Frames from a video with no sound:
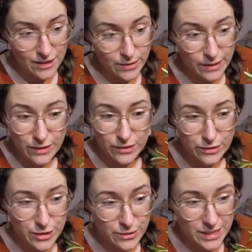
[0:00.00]
you can
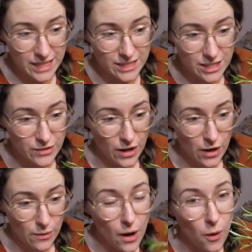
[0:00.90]
use it to
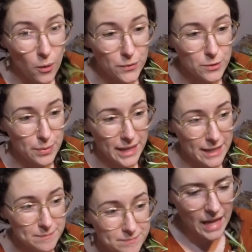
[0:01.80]
grow a whole new plant.
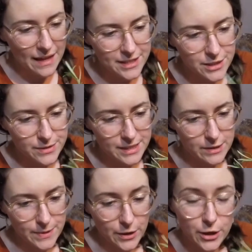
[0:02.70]
I like to use this
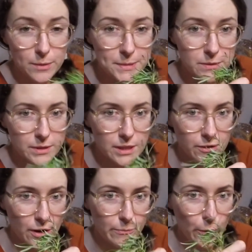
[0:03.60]
with herbs to
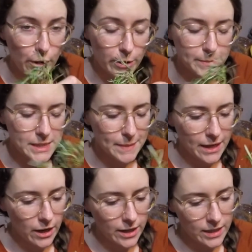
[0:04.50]
grow more herbs in my
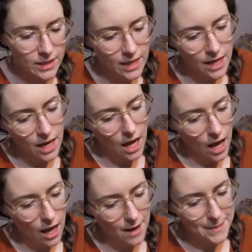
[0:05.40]
garden.
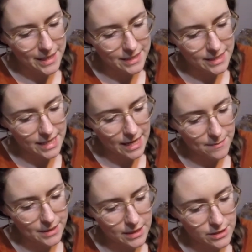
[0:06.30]
And today I'm
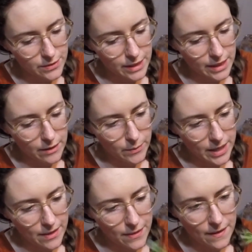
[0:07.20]
going to do it
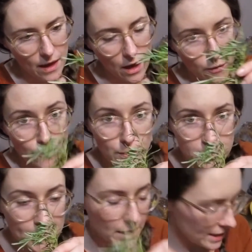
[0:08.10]
with
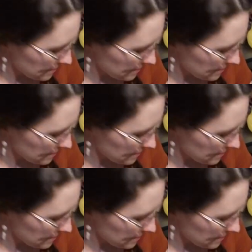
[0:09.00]
rosemary